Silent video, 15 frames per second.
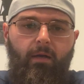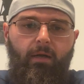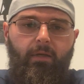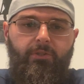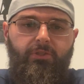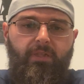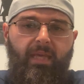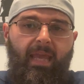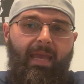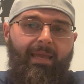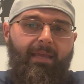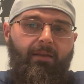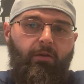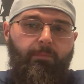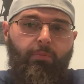She
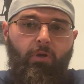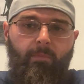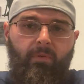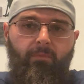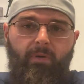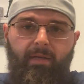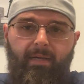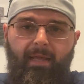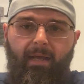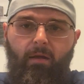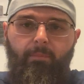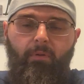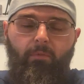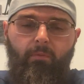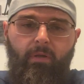can't get her permit right now,
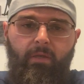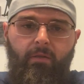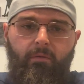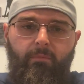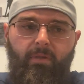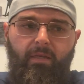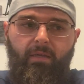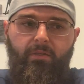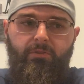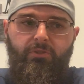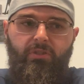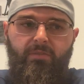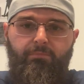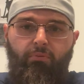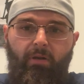but because
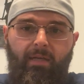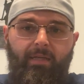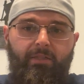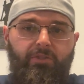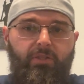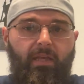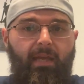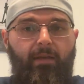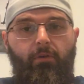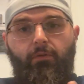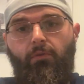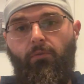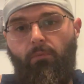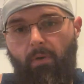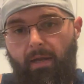she's pregnant, she can't go to
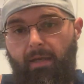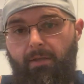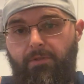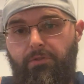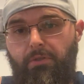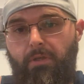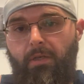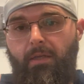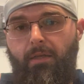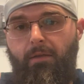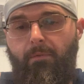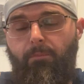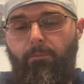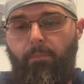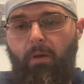the range.
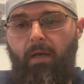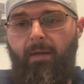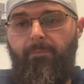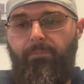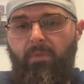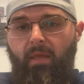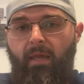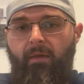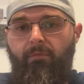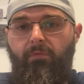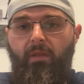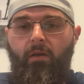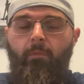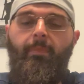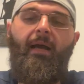But if
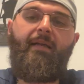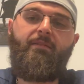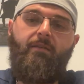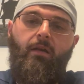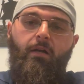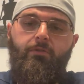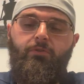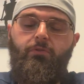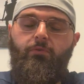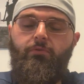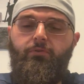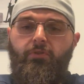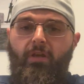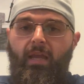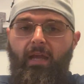they don't pass the
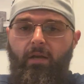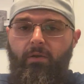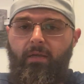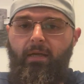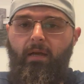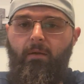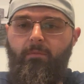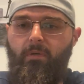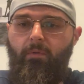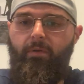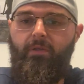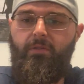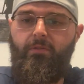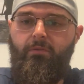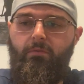constitutional carry, I'm
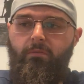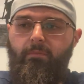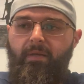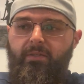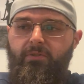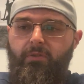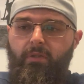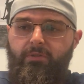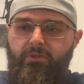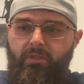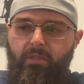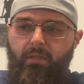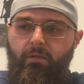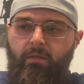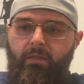going to make sure
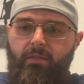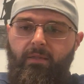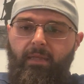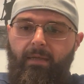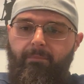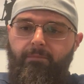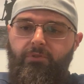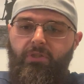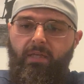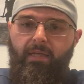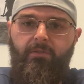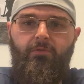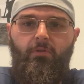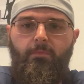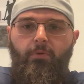that she
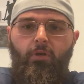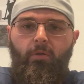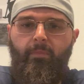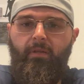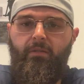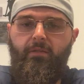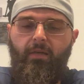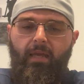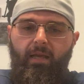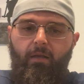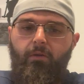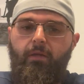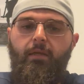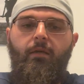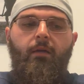gets her permit to
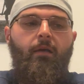carry.